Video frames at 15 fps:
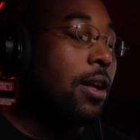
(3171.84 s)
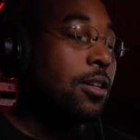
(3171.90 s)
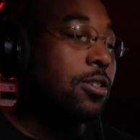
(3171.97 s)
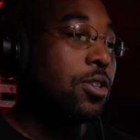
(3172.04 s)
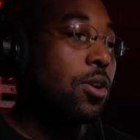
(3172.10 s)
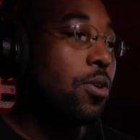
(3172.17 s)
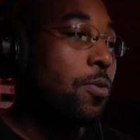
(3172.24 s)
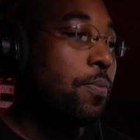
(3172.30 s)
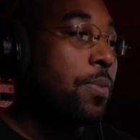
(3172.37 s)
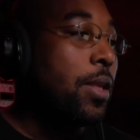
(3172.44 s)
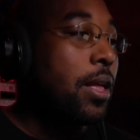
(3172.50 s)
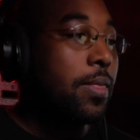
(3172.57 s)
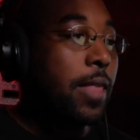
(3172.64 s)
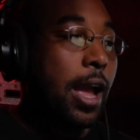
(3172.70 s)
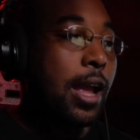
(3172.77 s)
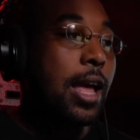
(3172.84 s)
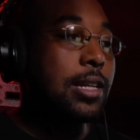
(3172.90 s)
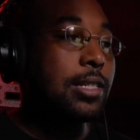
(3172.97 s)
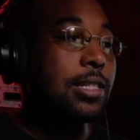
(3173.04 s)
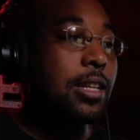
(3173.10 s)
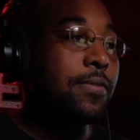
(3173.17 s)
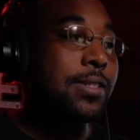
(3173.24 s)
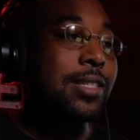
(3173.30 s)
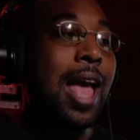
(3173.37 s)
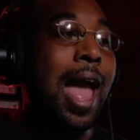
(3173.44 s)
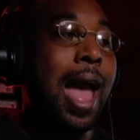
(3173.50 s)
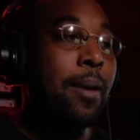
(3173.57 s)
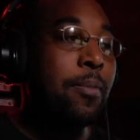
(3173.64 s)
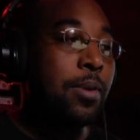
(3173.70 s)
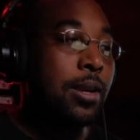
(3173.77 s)
So that kind of stuff is
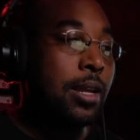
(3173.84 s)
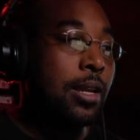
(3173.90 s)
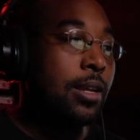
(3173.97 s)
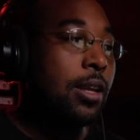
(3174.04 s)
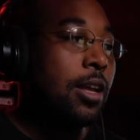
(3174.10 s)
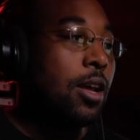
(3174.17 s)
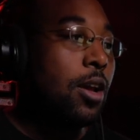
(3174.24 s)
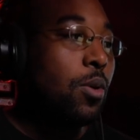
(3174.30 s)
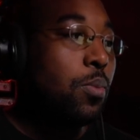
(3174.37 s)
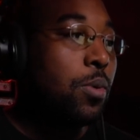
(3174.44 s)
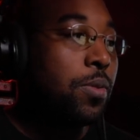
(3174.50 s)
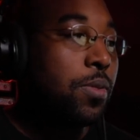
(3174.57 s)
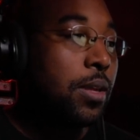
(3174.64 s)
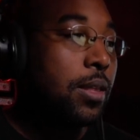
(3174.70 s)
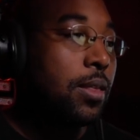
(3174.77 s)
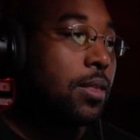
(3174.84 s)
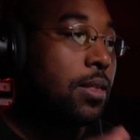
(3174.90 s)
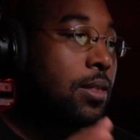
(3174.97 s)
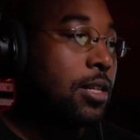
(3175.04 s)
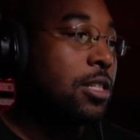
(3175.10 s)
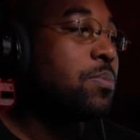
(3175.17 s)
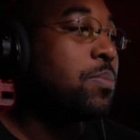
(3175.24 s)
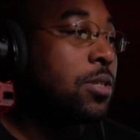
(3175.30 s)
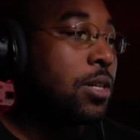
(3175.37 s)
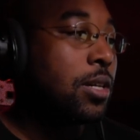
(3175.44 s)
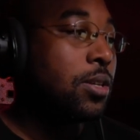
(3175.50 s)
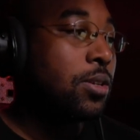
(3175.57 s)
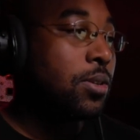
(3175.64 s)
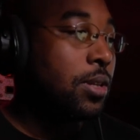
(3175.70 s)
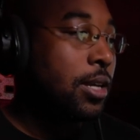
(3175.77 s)
happening within this
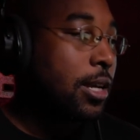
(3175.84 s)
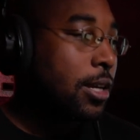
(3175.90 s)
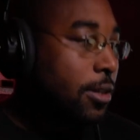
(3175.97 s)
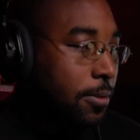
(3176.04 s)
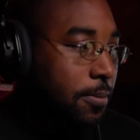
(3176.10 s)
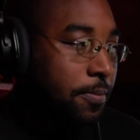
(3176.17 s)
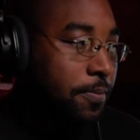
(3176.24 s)
particular lick.